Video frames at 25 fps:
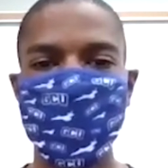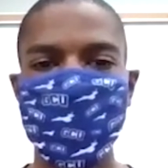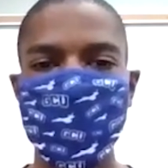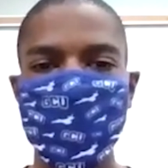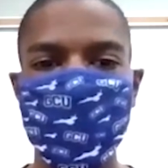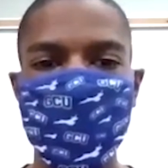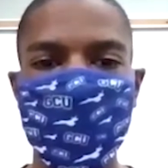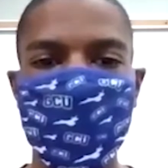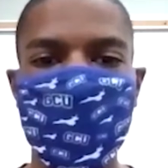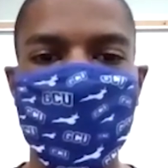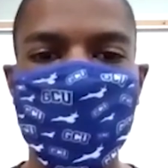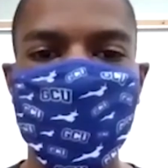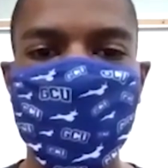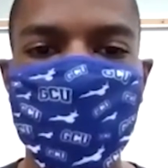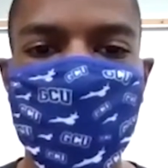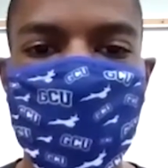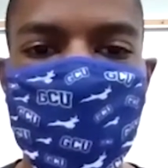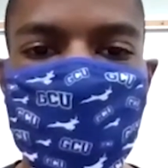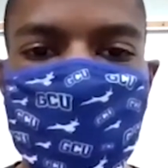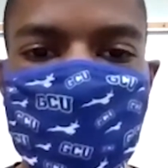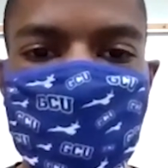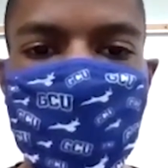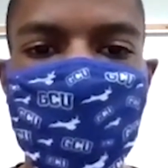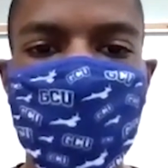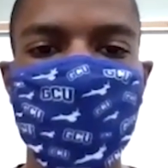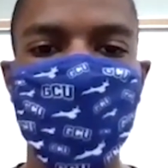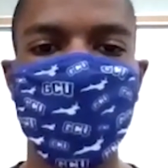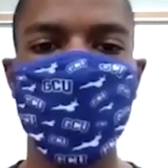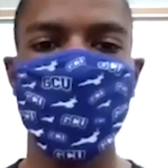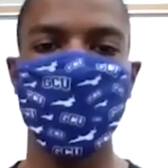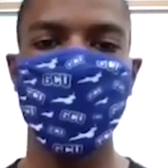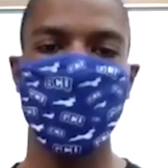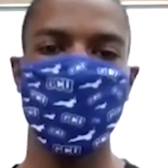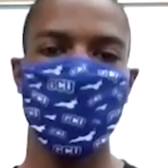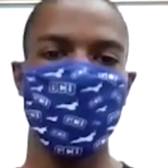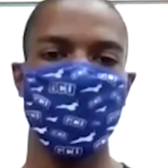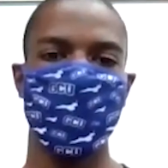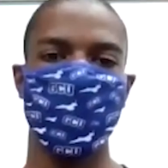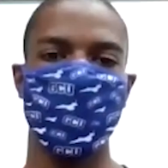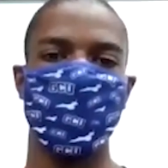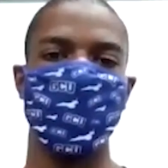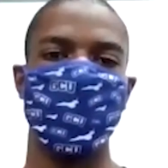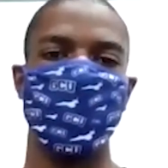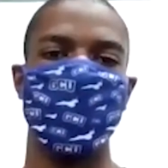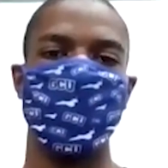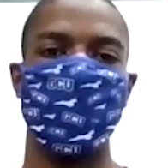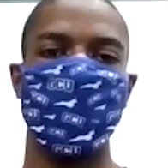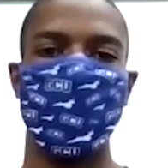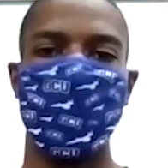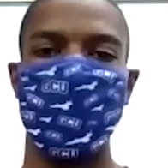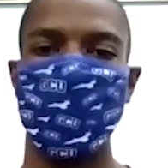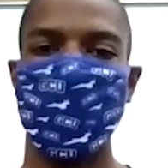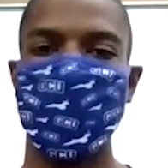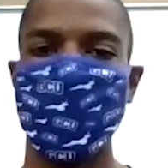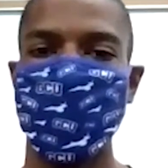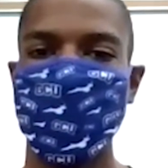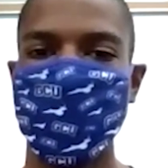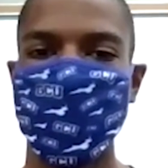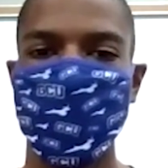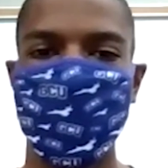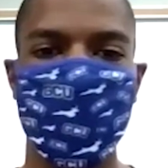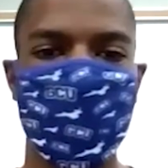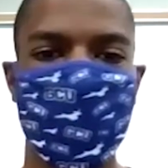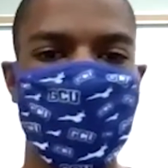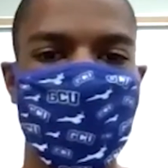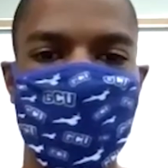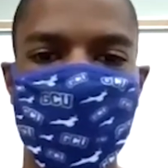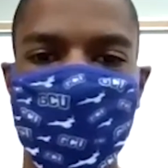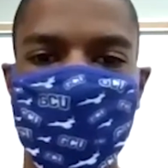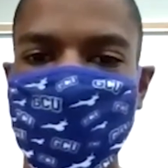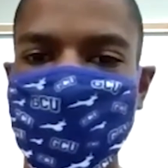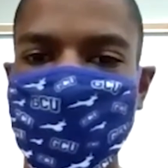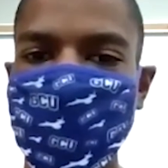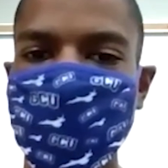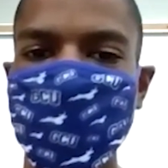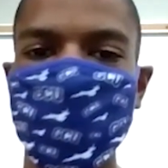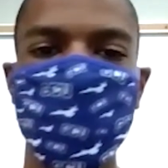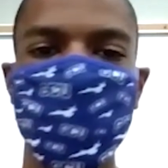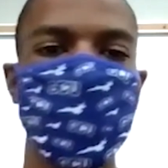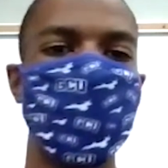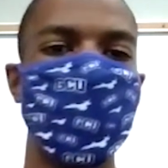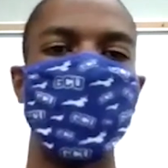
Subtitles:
Brandon and Rebecca and Zach, they